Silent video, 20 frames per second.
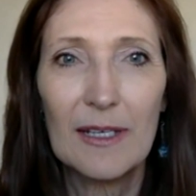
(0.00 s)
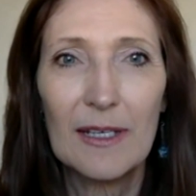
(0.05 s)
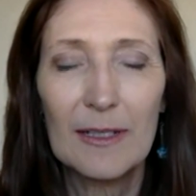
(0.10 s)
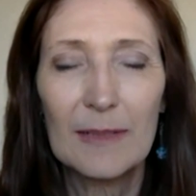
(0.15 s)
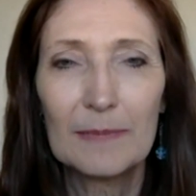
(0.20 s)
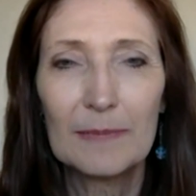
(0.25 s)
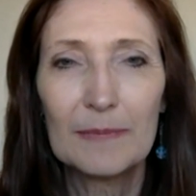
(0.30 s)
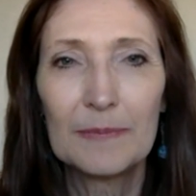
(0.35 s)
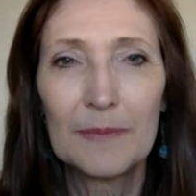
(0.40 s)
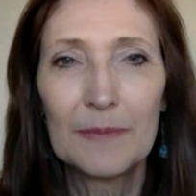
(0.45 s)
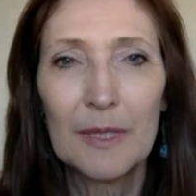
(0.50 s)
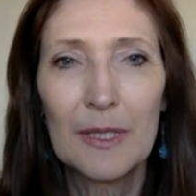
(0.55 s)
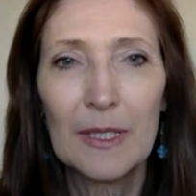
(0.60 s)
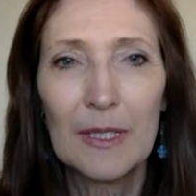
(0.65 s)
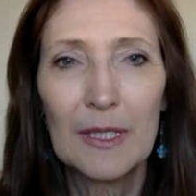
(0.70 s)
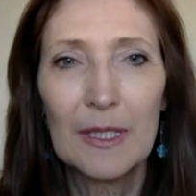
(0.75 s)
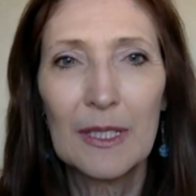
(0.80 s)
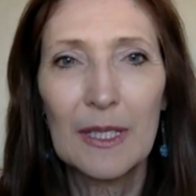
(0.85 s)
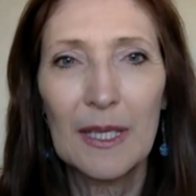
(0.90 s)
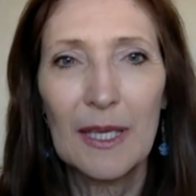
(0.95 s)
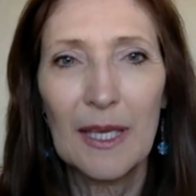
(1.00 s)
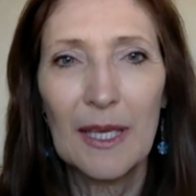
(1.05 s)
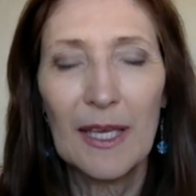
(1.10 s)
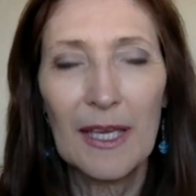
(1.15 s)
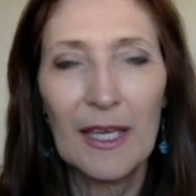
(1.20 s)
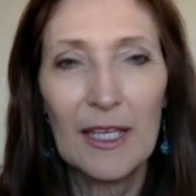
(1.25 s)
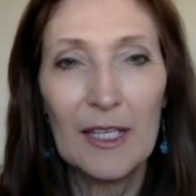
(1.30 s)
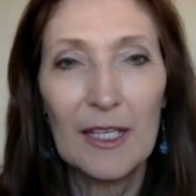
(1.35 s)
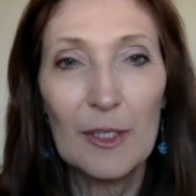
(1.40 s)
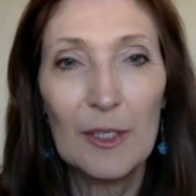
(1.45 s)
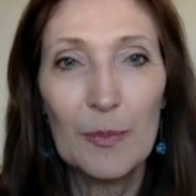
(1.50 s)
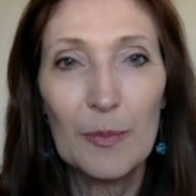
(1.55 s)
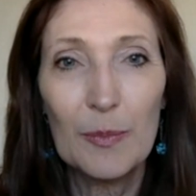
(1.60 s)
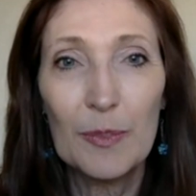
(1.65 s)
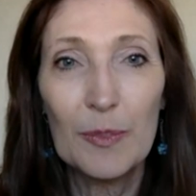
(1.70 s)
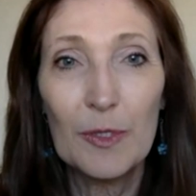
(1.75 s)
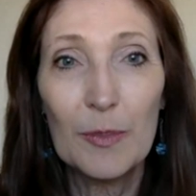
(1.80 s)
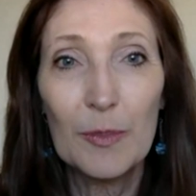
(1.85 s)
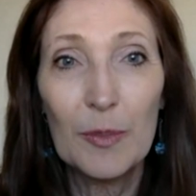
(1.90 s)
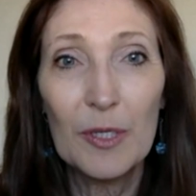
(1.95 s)
And
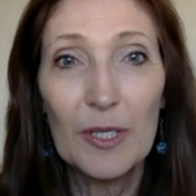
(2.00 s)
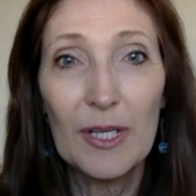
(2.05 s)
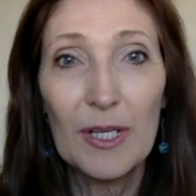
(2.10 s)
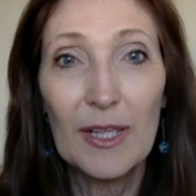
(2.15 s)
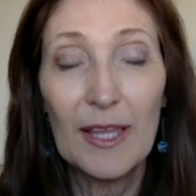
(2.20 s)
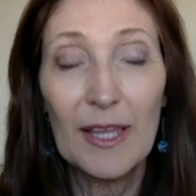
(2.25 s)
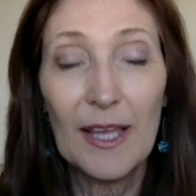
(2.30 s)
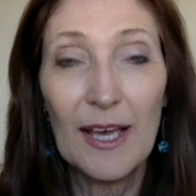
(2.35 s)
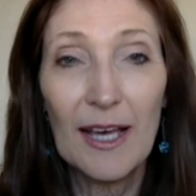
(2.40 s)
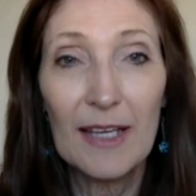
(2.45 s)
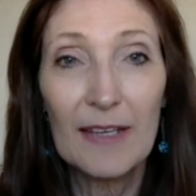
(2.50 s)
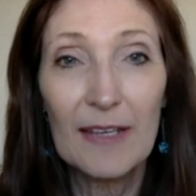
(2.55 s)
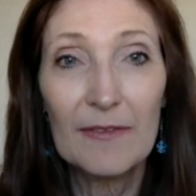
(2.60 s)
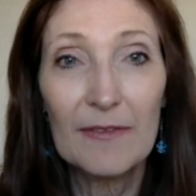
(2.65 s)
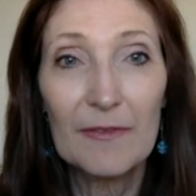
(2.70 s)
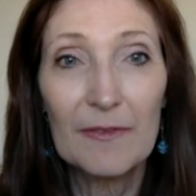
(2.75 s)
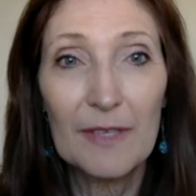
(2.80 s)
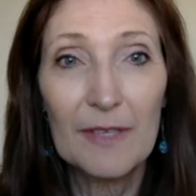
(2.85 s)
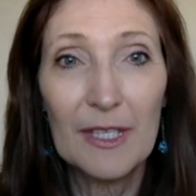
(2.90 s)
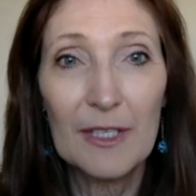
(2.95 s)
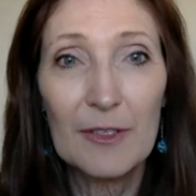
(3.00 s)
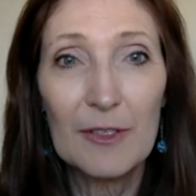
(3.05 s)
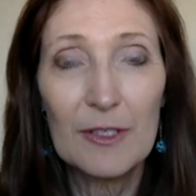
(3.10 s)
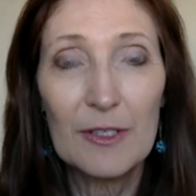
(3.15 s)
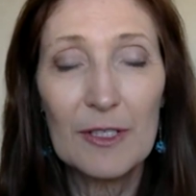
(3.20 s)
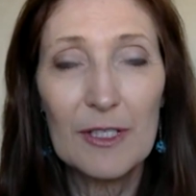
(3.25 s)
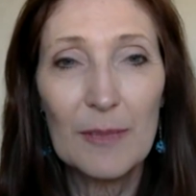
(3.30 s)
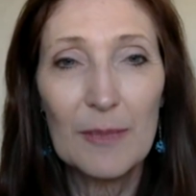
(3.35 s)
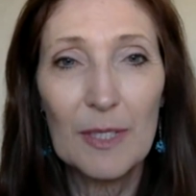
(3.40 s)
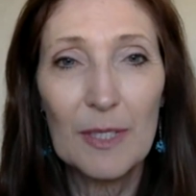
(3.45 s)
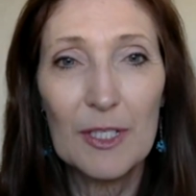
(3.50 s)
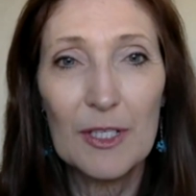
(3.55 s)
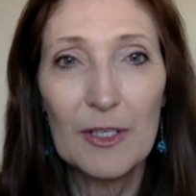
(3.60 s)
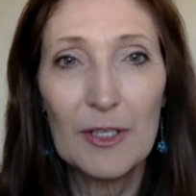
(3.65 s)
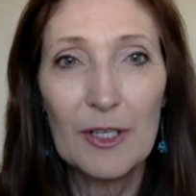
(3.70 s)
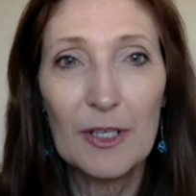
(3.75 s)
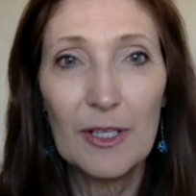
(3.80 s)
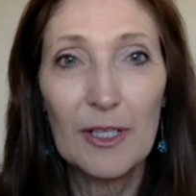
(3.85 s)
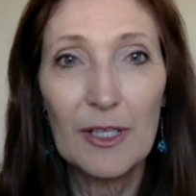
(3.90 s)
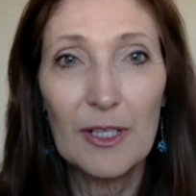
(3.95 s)
you put a lot of interesting
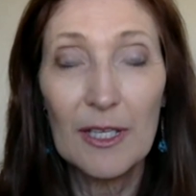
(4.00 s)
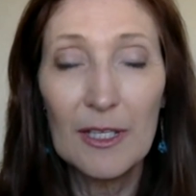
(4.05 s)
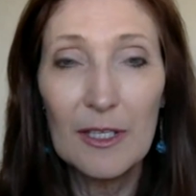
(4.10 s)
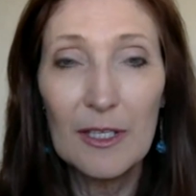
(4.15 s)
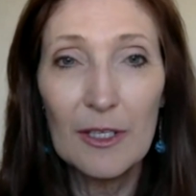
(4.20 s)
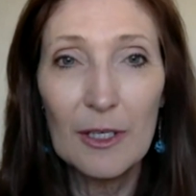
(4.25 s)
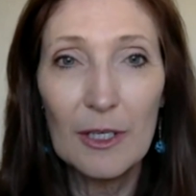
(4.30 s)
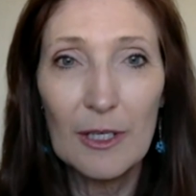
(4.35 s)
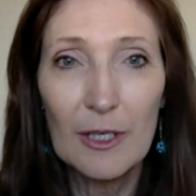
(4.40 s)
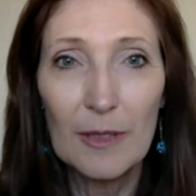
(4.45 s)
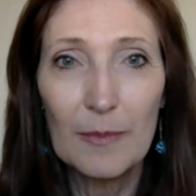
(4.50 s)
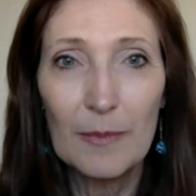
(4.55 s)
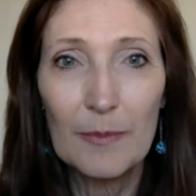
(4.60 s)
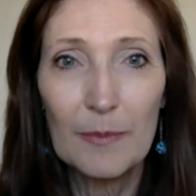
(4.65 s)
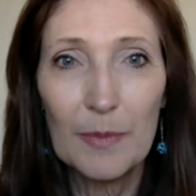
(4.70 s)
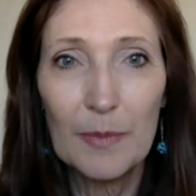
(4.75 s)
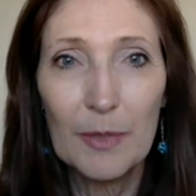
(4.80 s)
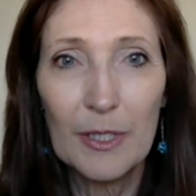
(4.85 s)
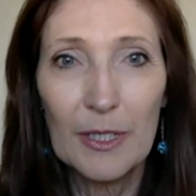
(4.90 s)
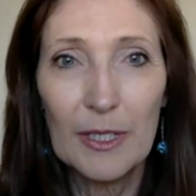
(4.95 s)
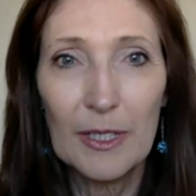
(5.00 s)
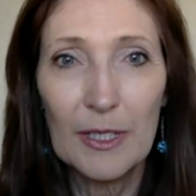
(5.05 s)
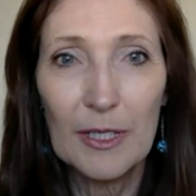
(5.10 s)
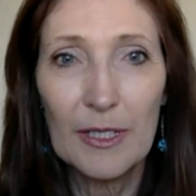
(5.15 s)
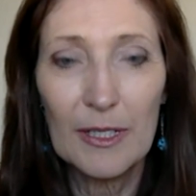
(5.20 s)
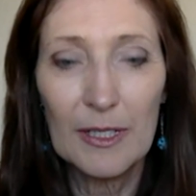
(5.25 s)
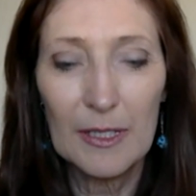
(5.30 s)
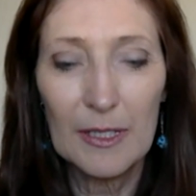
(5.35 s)
material in your book,